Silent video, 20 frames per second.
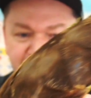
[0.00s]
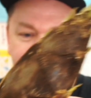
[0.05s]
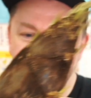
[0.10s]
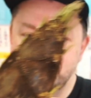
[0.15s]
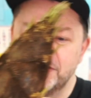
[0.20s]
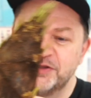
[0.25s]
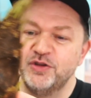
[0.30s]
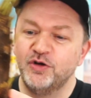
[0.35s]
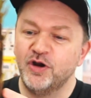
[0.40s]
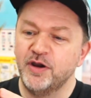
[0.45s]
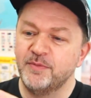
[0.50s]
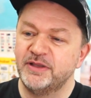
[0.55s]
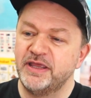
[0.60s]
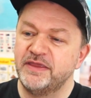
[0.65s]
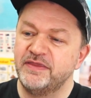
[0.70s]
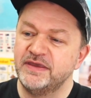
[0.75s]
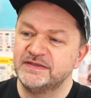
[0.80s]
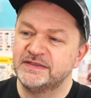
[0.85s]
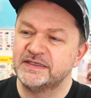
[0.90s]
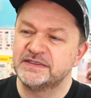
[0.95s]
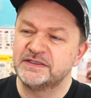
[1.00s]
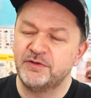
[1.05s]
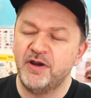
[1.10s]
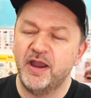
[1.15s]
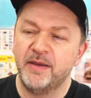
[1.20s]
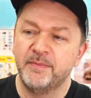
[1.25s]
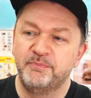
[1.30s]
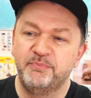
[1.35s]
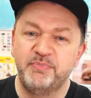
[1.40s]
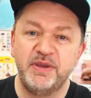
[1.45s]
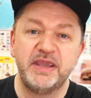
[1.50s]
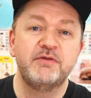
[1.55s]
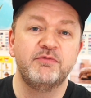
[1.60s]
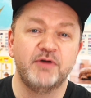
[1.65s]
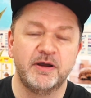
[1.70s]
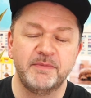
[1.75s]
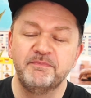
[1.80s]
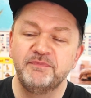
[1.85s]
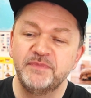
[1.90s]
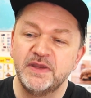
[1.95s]
So normally this is quite a big
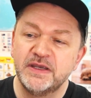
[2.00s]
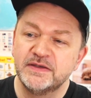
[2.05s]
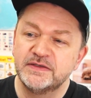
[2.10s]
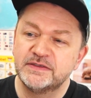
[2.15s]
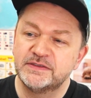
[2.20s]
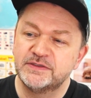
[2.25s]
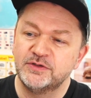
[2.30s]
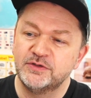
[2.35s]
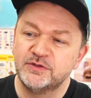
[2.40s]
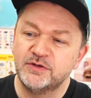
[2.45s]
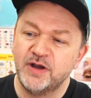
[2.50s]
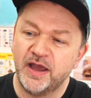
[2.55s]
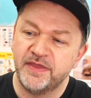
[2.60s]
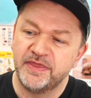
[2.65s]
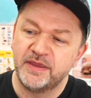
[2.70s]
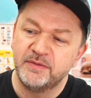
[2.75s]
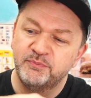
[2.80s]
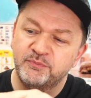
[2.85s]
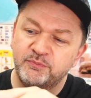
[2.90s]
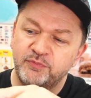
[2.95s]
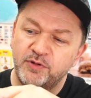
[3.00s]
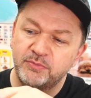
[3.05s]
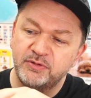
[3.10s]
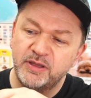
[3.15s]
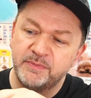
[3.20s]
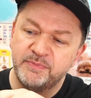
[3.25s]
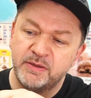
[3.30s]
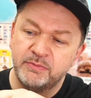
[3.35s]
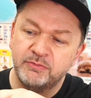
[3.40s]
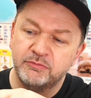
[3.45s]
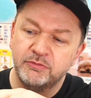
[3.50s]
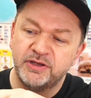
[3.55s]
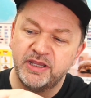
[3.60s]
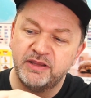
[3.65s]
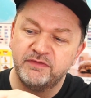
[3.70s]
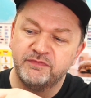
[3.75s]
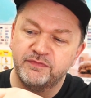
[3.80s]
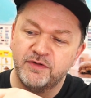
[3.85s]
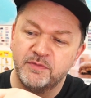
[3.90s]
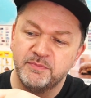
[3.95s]
one, so I think probably people would
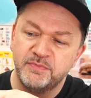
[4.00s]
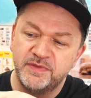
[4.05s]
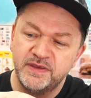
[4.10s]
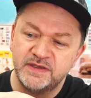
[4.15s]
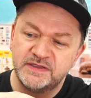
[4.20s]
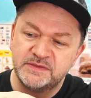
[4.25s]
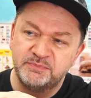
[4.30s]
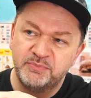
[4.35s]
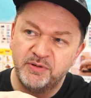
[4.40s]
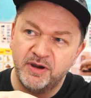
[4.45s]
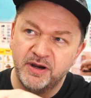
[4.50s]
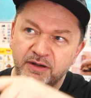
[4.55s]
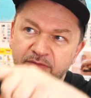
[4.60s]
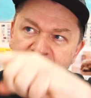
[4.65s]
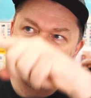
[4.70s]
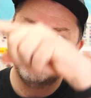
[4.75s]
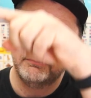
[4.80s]
eat from this part